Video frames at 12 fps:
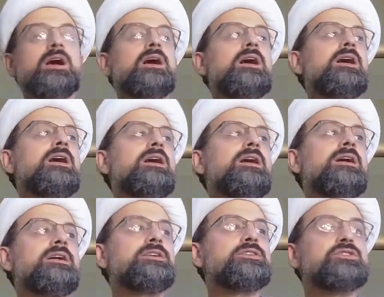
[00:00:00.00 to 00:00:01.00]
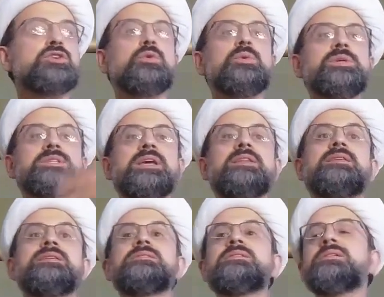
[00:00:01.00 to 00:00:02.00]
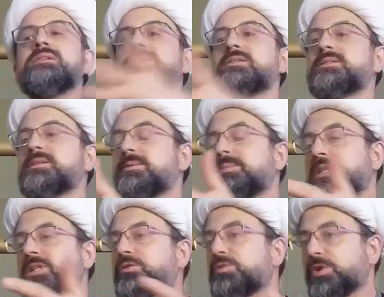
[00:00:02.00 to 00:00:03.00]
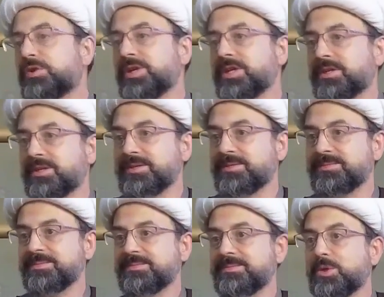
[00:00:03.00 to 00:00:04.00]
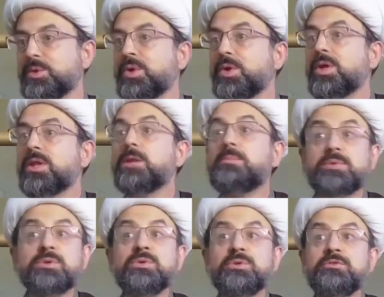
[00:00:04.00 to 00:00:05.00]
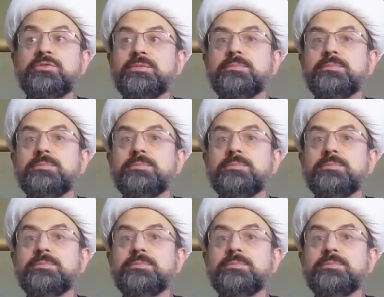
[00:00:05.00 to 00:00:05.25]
So we say this is metaphoric. The proof,